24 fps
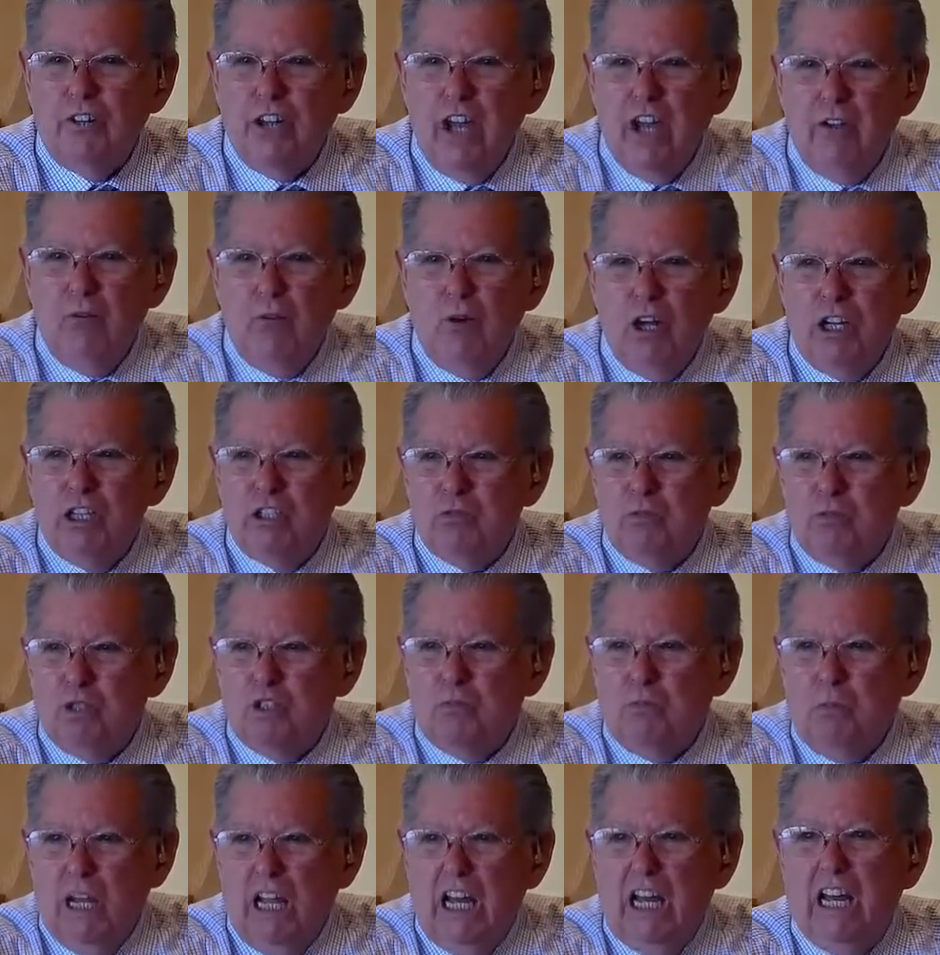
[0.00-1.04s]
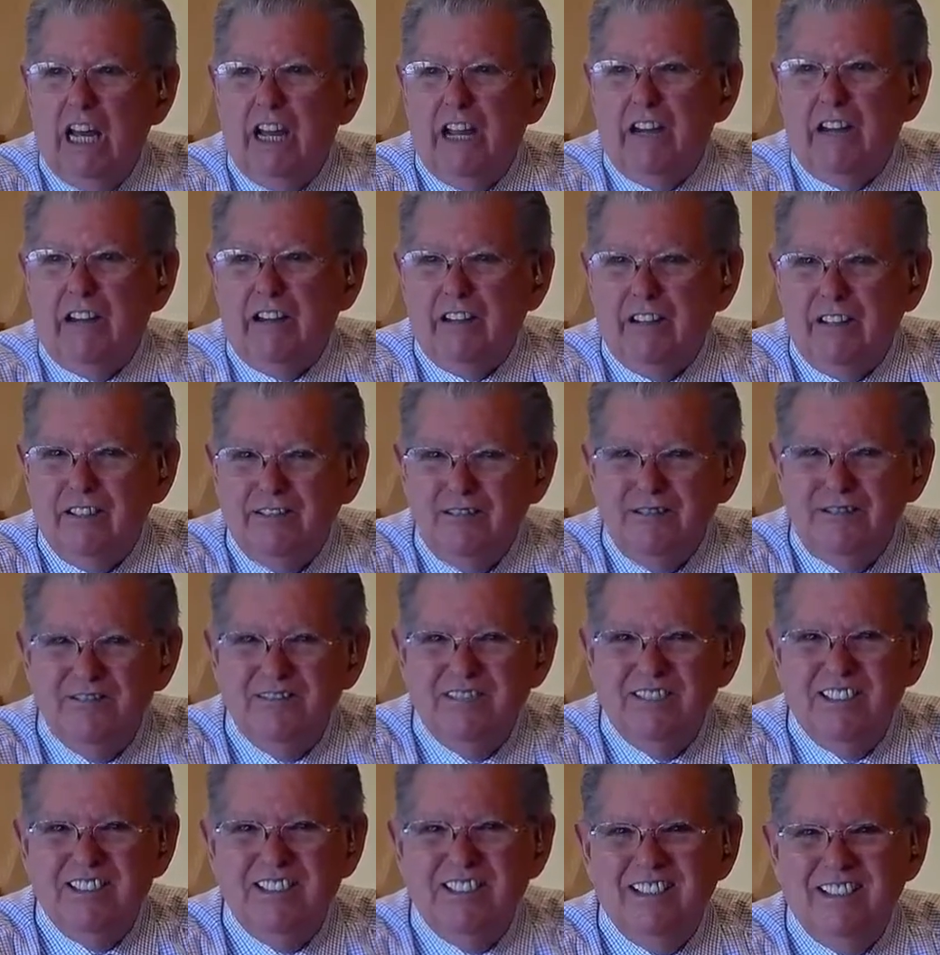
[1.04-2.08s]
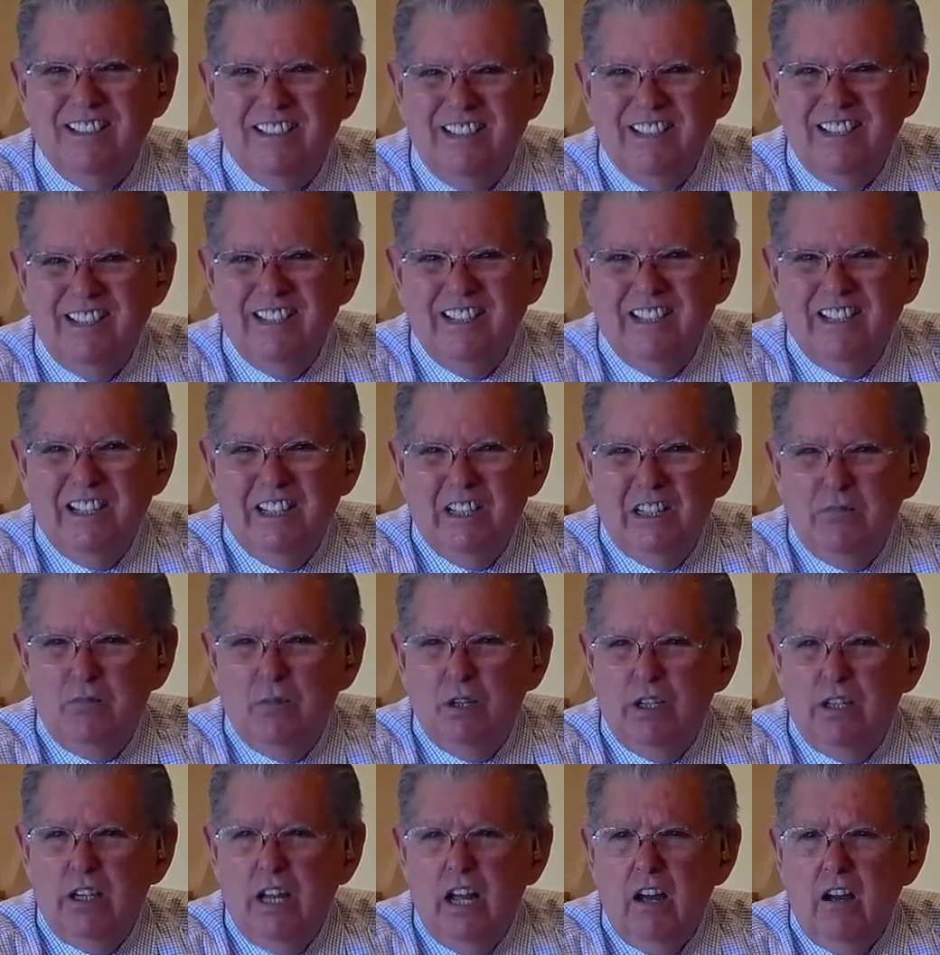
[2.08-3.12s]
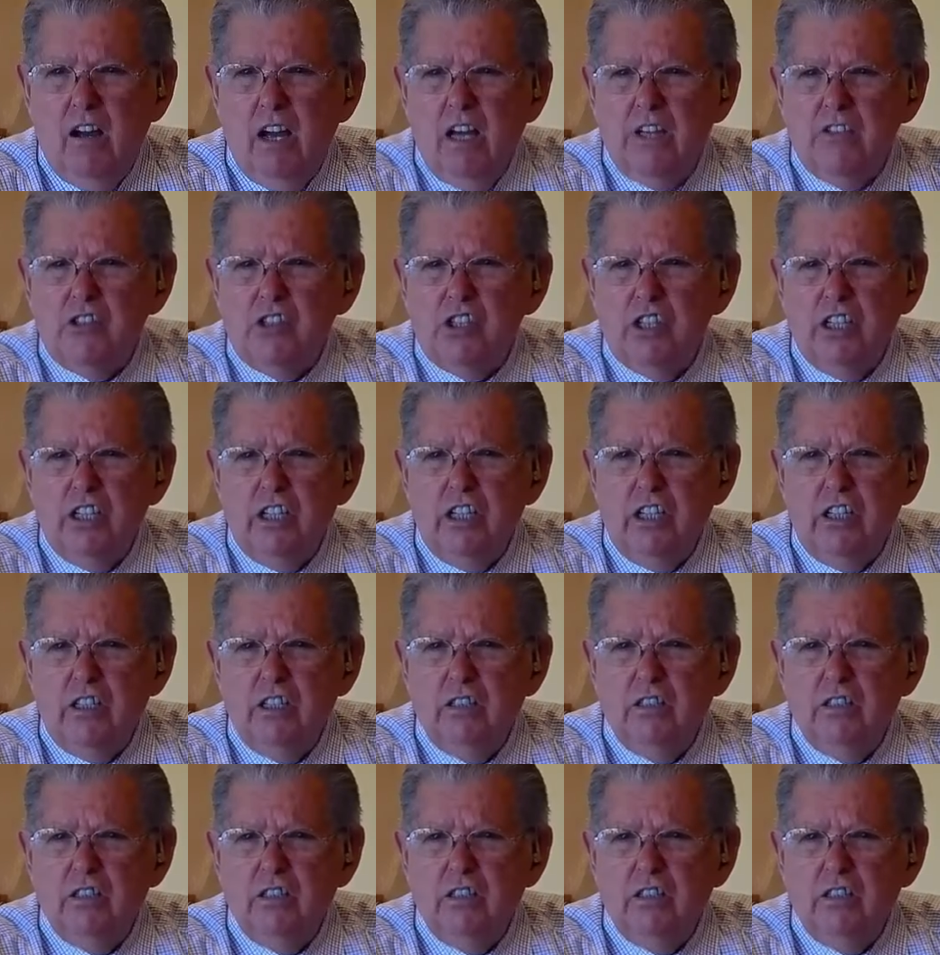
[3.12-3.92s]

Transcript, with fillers: I once was blind, but now I see.